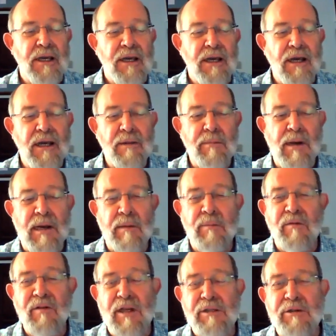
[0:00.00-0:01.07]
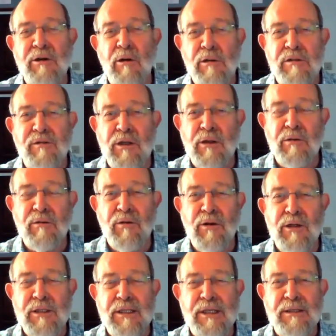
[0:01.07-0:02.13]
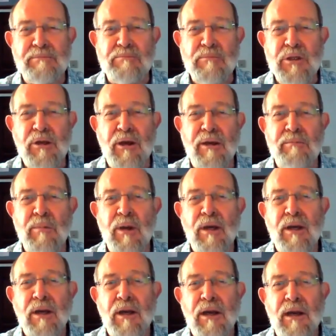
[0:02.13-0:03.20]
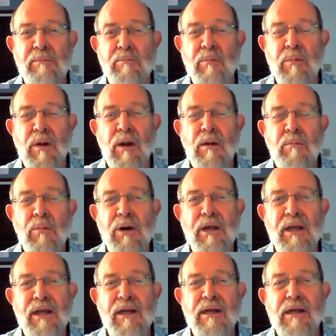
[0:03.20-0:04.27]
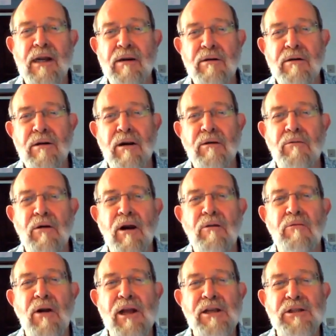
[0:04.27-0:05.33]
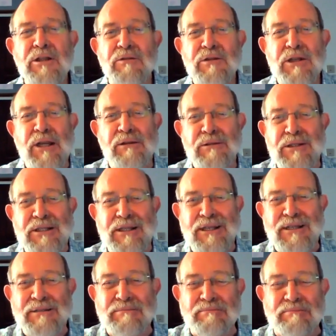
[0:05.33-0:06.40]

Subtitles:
and a professor at Oxford University. So I'm bringing a range of skills to this.